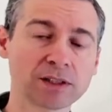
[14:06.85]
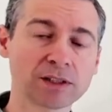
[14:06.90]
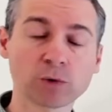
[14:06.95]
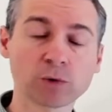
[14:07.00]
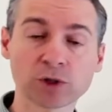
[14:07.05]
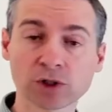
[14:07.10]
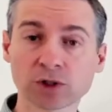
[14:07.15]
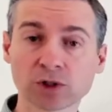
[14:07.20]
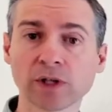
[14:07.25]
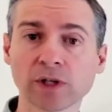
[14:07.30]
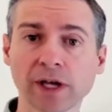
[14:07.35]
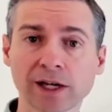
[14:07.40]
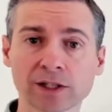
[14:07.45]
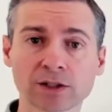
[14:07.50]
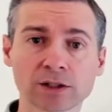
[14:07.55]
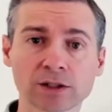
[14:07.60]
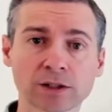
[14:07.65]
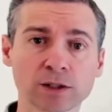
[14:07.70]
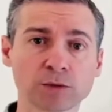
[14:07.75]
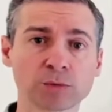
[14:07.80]
which should
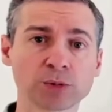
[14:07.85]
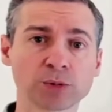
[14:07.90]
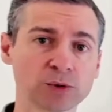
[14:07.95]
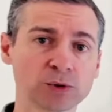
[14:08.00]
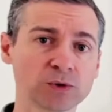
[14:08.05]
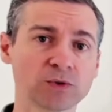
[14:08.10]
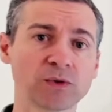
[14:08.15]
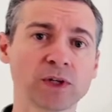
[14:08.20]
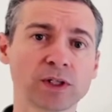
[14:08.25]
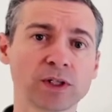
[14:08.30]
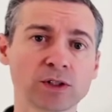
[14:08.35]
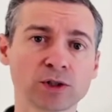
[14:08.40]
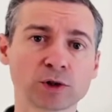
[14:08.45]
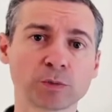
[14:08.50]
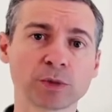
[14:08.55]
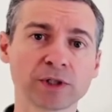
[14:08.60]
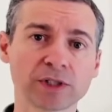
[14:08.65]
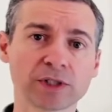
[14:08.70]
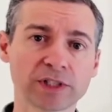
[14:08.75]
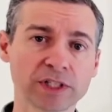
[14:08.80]
actually improve then your
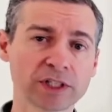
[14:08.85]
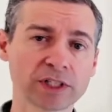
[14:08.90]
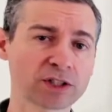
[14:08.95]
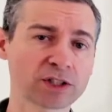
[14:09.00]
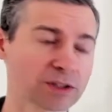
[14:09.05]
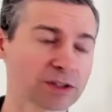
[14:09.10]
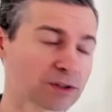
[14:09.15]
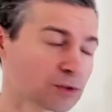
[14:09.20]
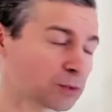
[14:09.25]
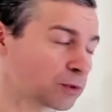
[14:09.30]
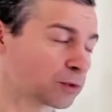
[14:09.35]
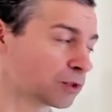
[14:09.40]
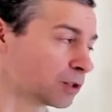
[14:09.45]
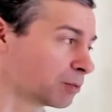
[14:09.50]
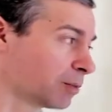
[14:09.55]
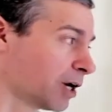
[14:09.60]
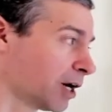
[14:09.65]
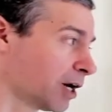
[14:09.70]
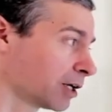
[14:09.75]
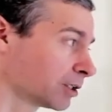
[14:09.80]
predictions with your
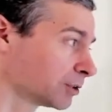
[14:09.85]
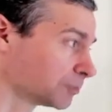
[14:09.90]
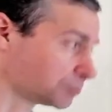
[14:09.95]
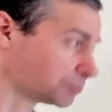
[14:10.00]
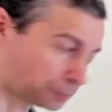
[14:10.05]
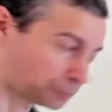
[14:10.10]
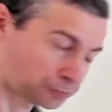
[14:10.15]
model.